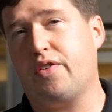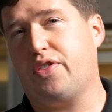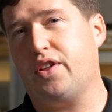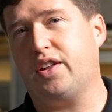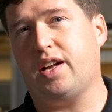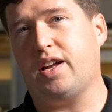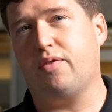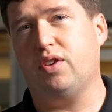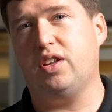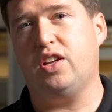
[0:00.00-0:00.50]
I
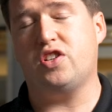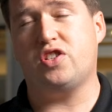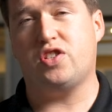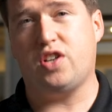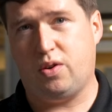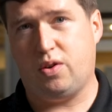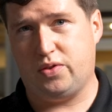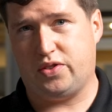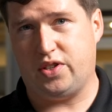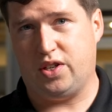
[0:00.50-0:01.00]
think that really
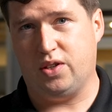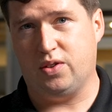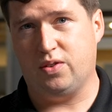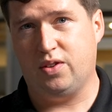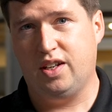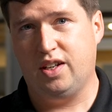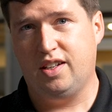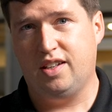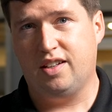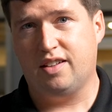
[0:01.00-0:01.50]
shows you
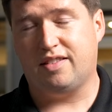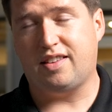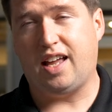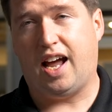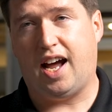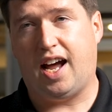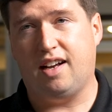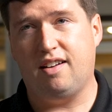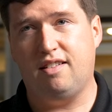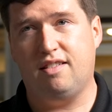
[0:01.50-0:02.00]

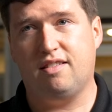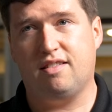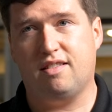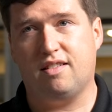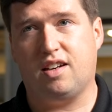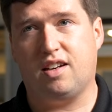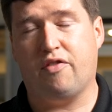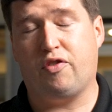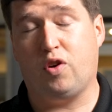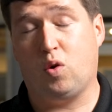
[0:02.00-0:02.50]
that
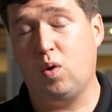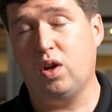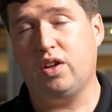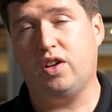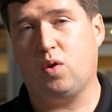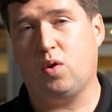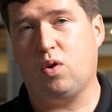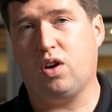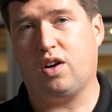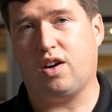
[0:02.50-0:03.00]
if you're
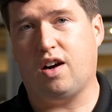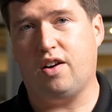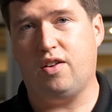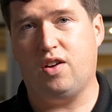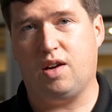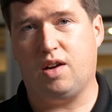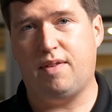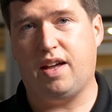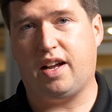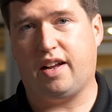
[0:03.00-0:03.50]
willing to work hard,
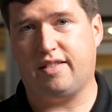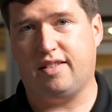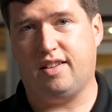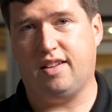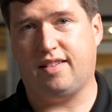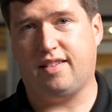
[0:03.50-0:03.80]
you can make it to the